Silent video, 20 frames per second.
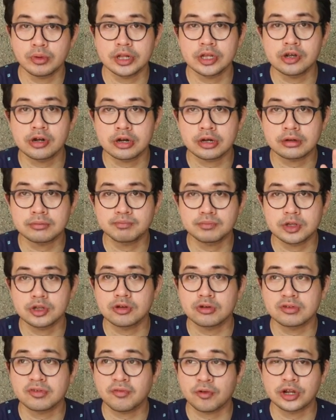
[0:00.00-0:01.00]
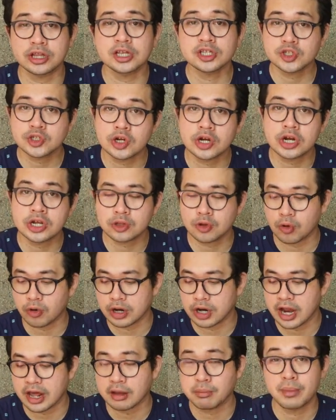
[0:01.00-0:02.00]
when you're, you know, for dessert
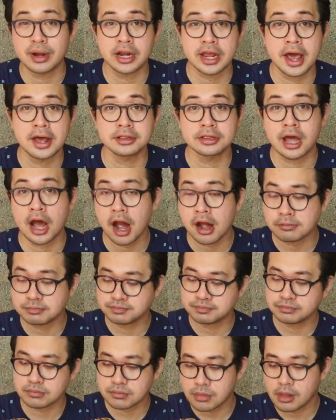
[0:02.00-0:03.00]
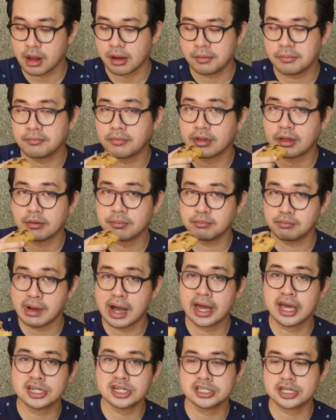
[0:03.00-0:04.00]
or like merienda.
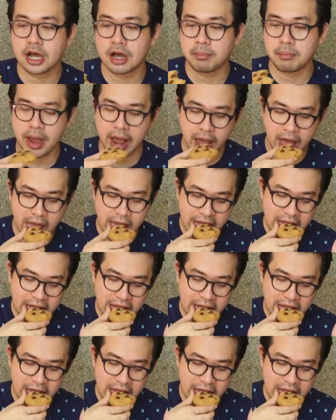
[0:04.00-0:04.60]
Bagay siya sa kape.